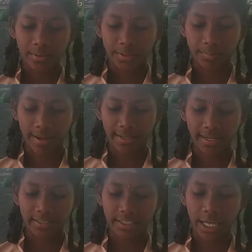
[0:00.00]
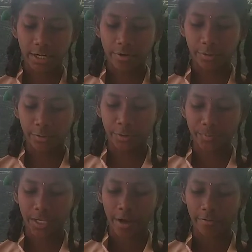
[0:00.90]
spirals around
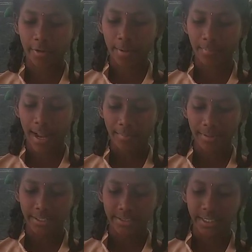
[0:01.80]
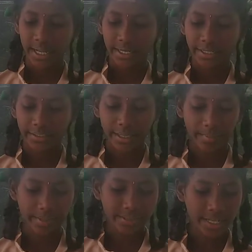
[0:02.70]
groups of palm trees, in the
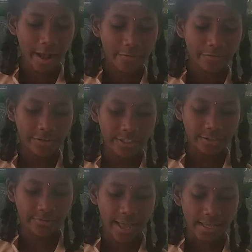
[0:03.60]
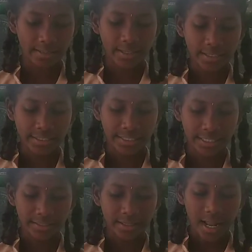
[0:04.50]
midst of which were
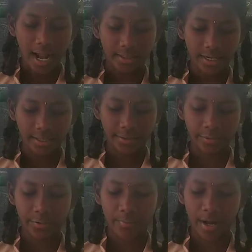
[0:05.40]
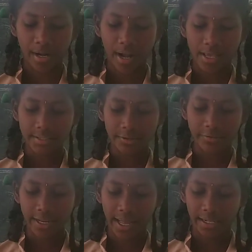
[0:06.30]
seen attractive bungalows,
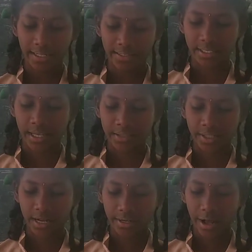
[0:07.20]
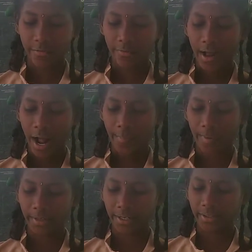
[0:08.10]
viharas, sort of
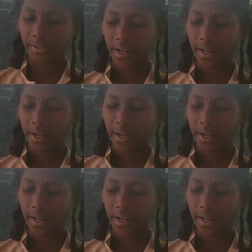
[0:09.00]
appointed